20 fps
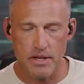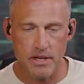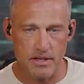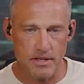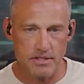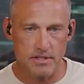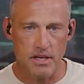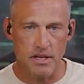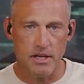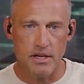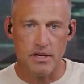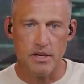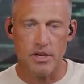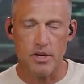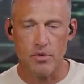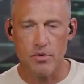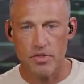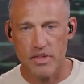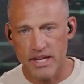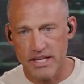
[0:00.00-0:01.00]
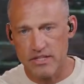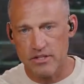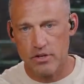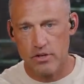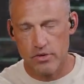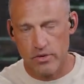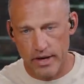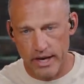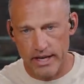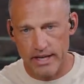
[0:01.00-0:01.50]
is, you know, these
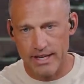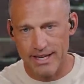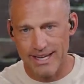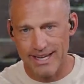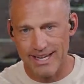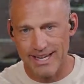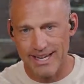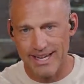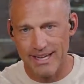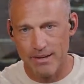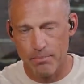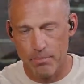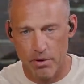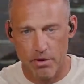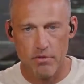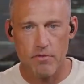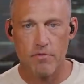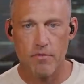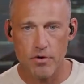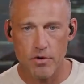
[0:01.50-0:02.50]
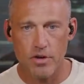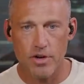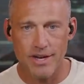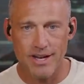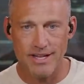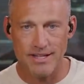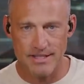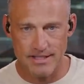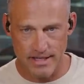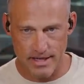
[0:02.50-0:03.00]
create perverted
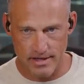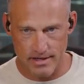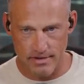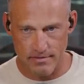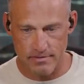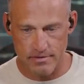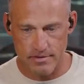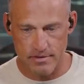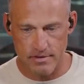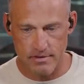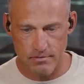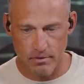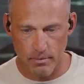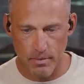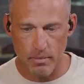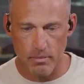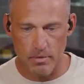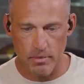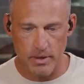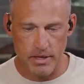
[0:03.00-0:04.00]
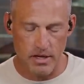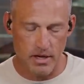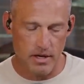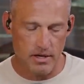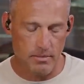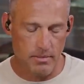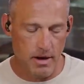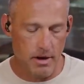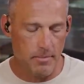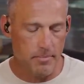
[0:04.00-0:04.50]
incentives. Remember, we talked
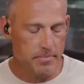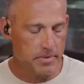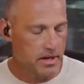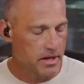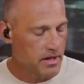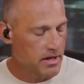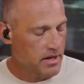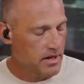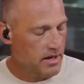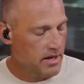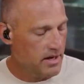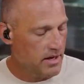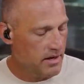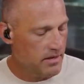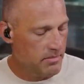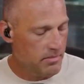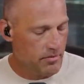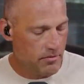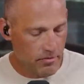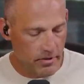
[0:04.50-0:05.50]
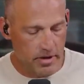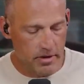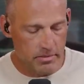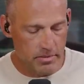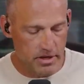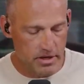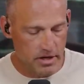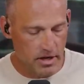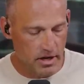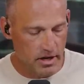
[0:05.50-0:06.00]
about um,
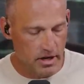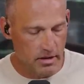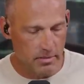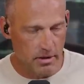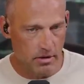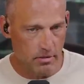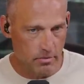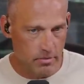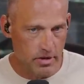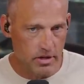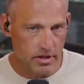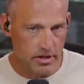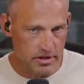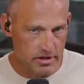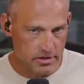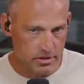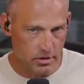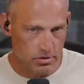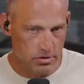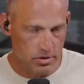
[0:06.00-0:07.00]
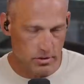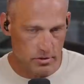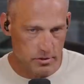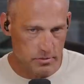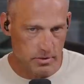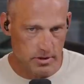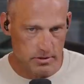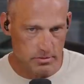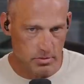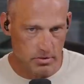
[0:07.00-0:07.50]
Friedman talking about really the socially
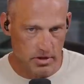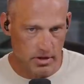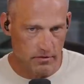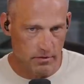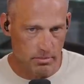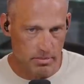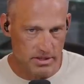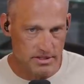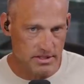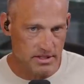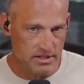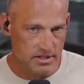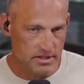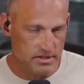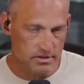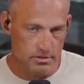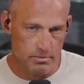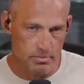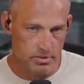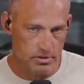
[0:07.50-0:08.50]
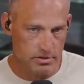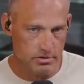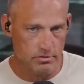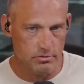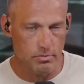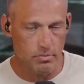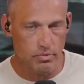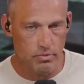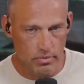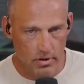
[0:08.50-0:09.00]
responsible thing for business is to pursue
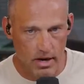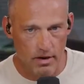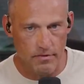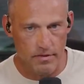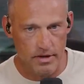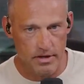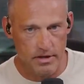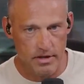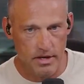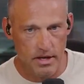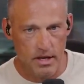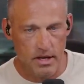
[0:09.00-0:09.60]
profit.